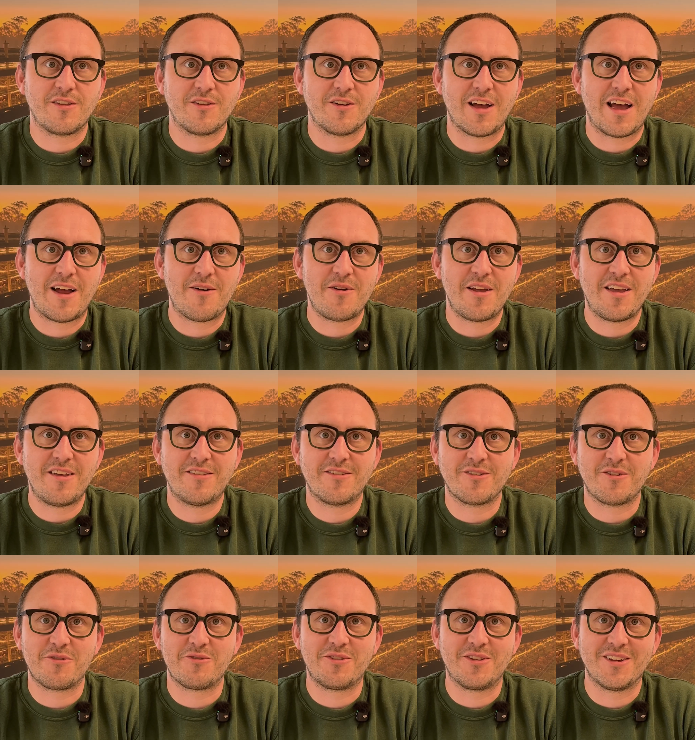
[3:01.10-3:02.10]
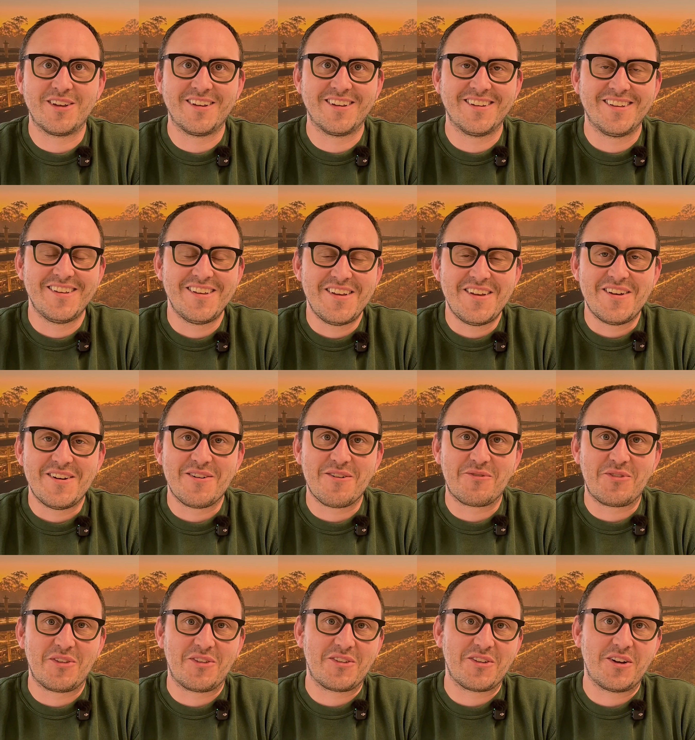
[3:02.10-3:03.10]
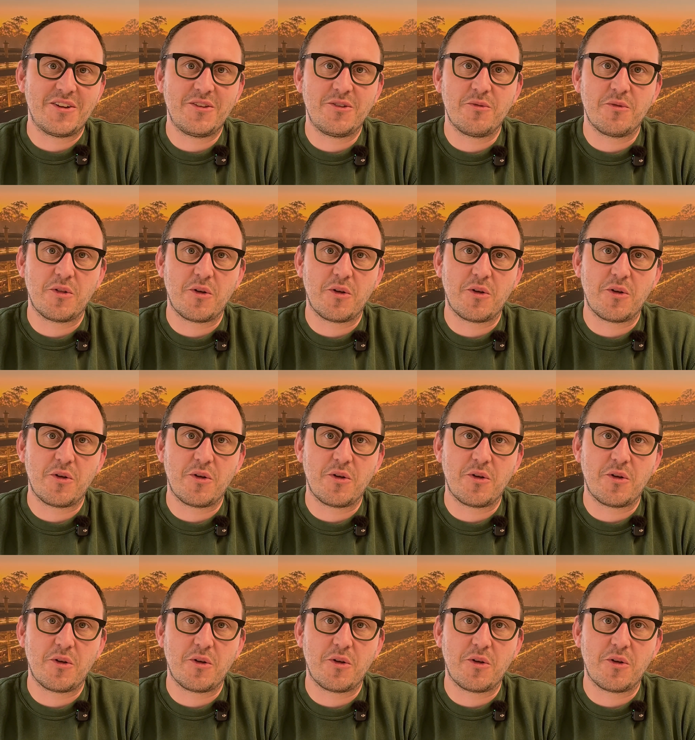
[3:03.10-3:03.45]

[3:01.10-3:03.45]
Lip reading: the arrays of the sun, you will